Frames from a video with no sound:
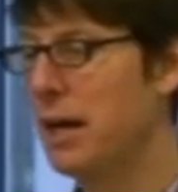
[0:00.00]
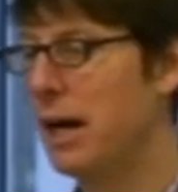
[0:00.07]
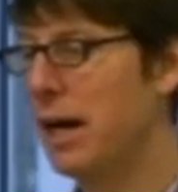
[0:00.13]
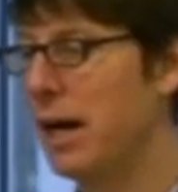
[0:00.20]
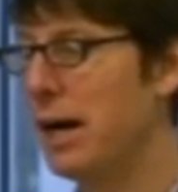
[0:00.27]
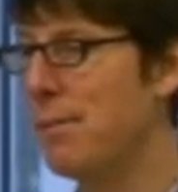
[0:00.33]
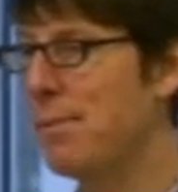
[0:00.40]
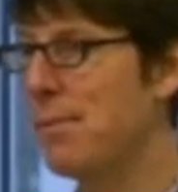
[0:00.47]

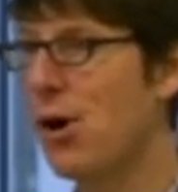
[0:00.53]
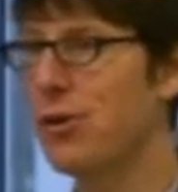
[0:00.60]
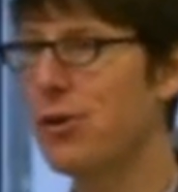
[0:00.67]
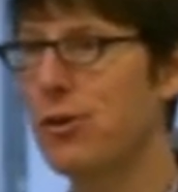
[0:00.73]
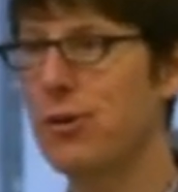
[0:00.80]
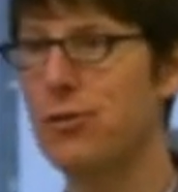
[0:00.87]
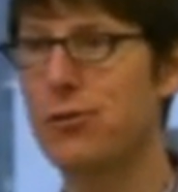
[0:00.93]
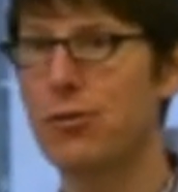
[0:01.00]
Um, are you
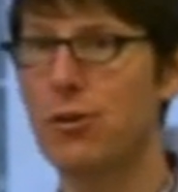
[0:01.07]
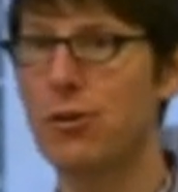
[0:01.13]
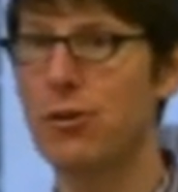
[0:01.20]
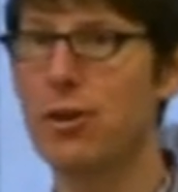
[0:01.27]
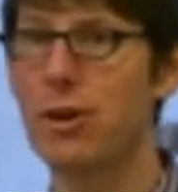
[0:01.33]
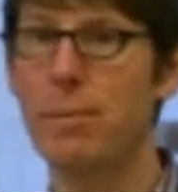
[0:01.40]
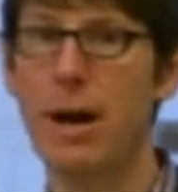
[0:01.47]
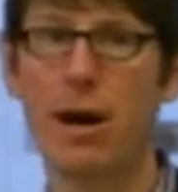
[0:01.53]

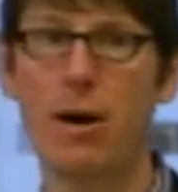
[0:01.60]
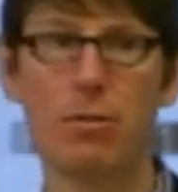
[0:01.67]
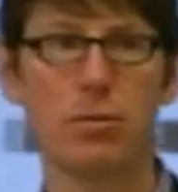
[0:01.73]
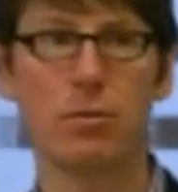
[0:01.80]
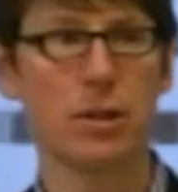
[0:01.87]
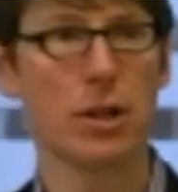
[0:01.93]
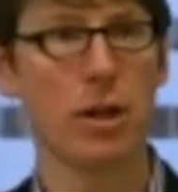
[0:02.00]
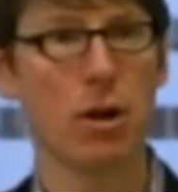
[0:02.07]
concerned
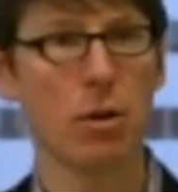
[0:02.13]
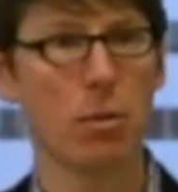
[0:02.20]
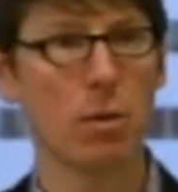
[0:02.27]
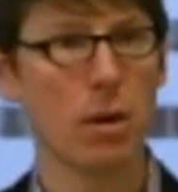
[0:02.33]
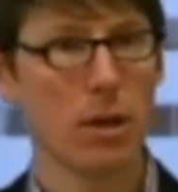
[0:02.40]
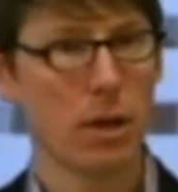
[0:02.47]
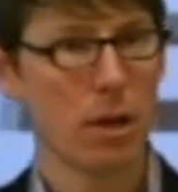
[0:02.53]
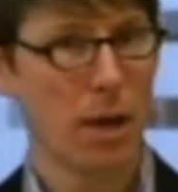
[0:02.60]
about, you know,
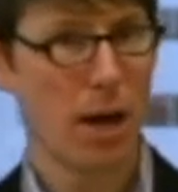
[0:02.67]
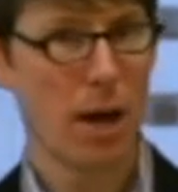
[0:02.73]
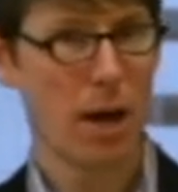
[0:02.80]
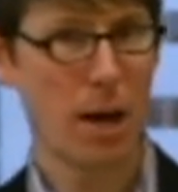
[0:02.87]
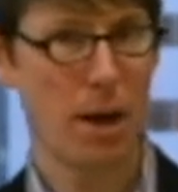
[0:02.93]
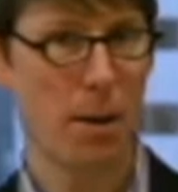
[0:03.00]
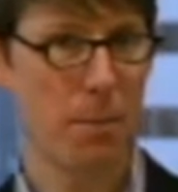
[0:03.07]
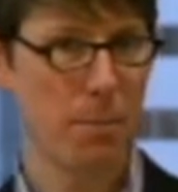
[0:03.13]

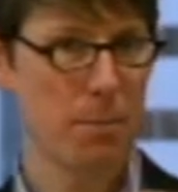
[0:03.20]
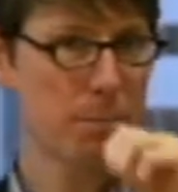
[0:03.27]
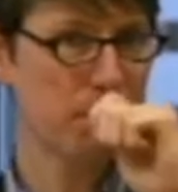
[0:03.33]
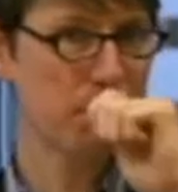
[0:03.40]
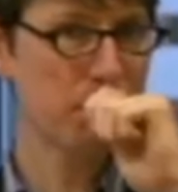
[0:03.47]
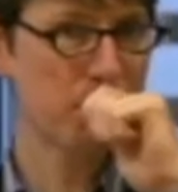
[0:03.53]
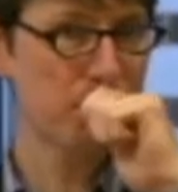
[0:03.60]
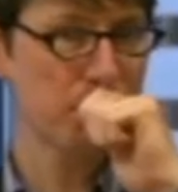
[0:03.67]
um,
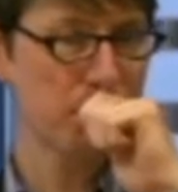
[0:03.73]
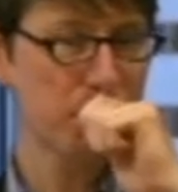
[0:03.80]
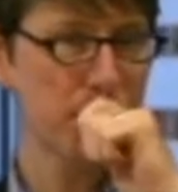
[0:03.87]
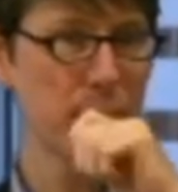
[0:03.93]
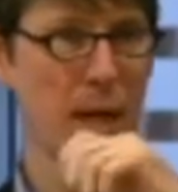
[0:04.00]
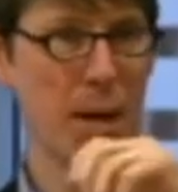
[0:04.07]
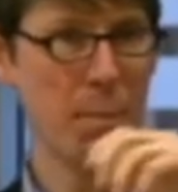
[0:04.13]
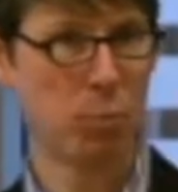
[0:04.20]

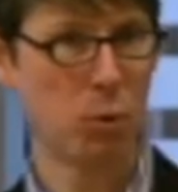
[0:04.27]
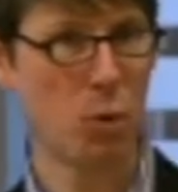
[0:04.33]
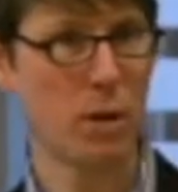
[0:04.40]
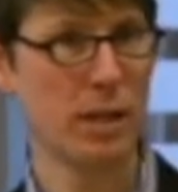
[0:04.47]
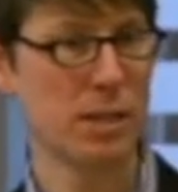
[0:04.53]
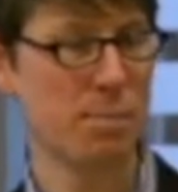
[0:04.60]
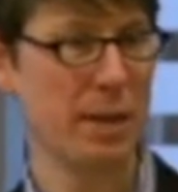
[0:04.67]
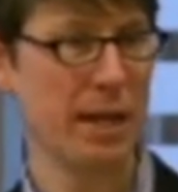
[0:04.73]

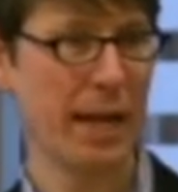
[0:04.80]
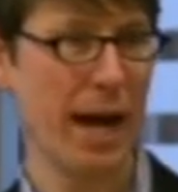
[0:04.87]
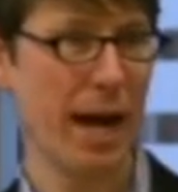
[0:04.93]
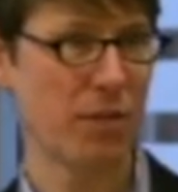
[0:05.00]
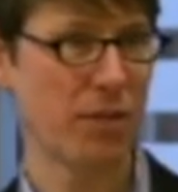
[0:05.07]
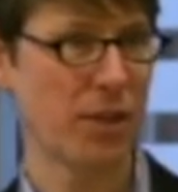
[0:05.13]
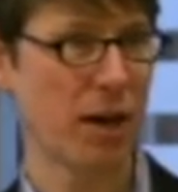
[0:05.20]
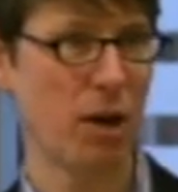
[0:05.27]
employees being
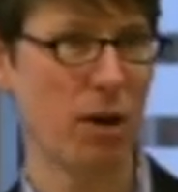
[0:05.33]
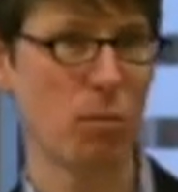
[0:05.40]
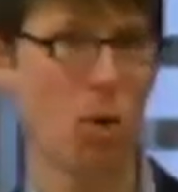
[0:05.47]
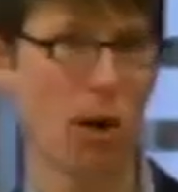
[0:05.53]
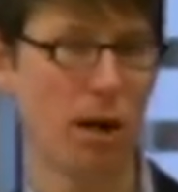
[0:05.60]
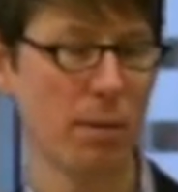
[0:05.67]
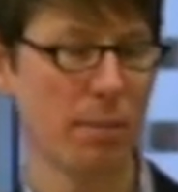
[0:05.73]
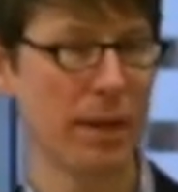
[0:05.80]
out there and
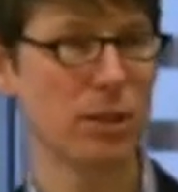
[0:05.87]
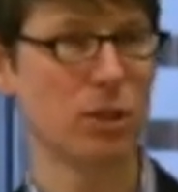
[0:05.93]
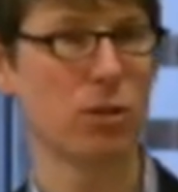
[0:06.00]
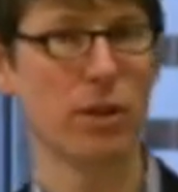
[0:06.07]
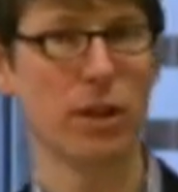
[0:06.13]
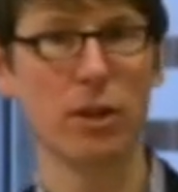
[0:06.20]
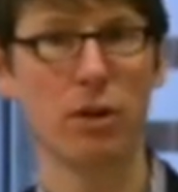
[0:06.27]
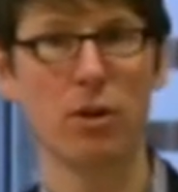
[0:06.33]
wanting to make
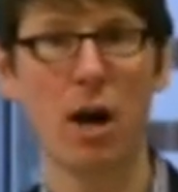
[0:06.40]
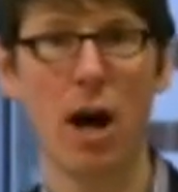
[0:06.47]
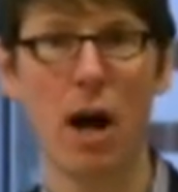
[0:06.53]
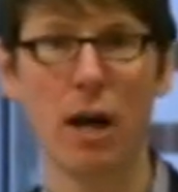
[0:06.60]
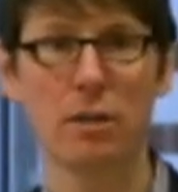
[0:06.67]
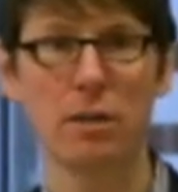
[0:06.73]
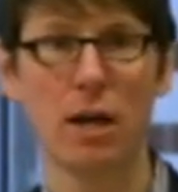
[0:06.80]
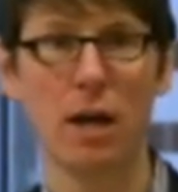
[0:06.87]
sure that you're
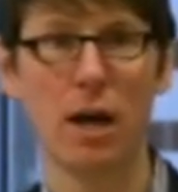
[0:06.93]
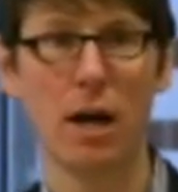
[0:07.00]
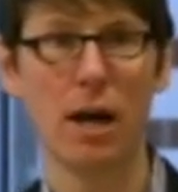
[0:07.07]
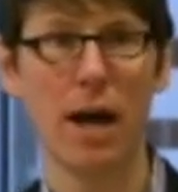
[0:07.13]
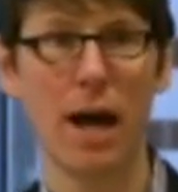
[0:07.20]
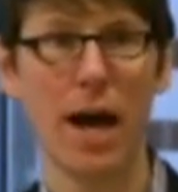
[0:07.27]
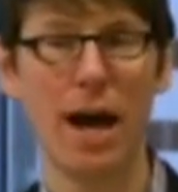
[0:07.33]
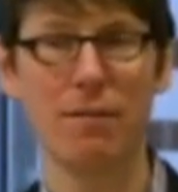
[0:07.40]
not
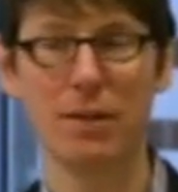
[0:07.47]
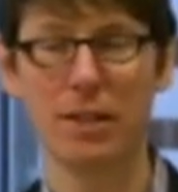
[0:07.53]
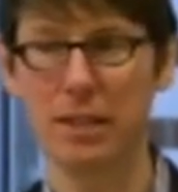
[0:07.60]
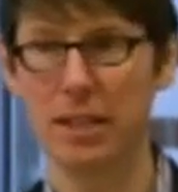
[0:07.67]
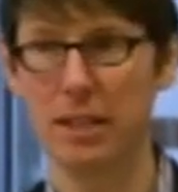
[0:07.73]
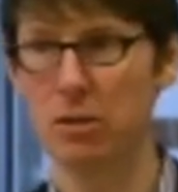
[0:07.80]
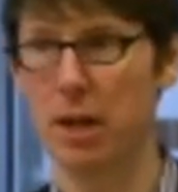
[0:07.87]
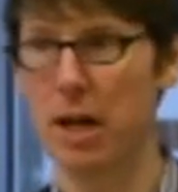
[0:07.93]
uh, having
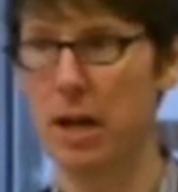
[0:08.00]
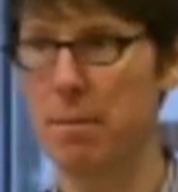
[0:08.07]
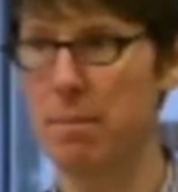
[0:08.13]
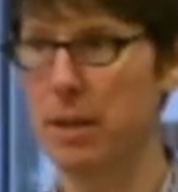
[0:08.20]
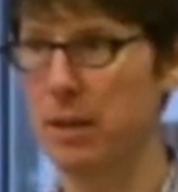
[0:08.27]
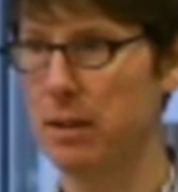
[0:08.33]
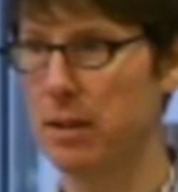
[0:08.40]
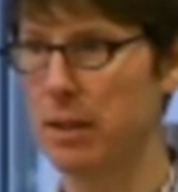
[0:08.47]
legal
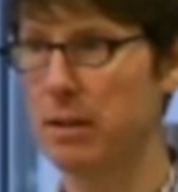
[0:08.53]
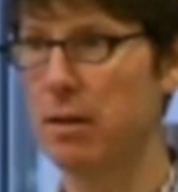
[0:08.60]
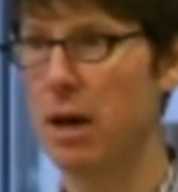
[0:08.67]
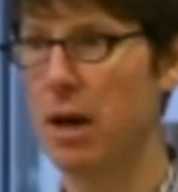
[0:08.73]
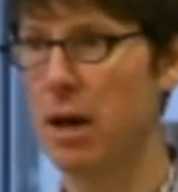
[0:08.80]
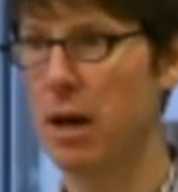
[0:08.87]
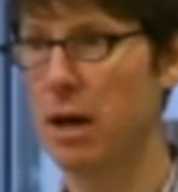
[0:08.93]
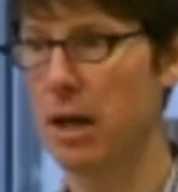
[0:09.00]
liability
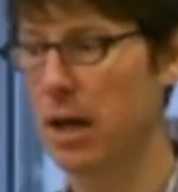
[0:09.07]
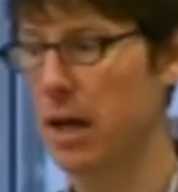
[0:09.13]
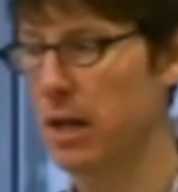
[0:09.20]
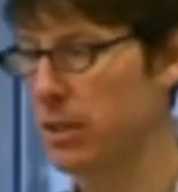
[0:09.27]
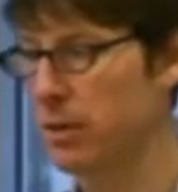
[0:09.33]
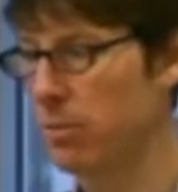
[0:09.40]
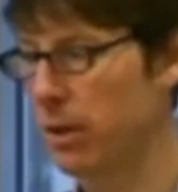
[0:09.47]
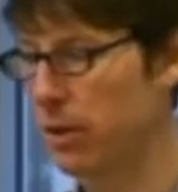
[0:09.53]
uh,
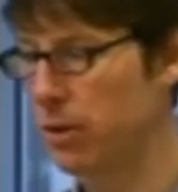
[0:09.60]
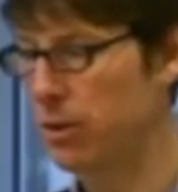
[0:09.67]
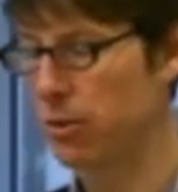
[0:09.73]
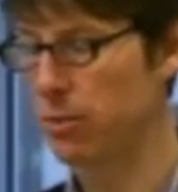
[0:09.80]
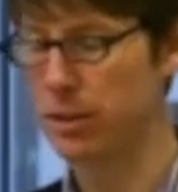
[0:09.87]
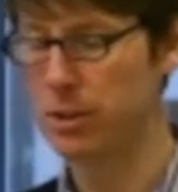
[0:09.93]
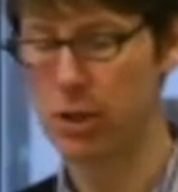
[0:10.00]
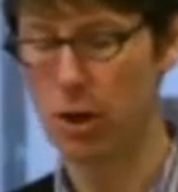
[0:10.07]
accustomed with, to it?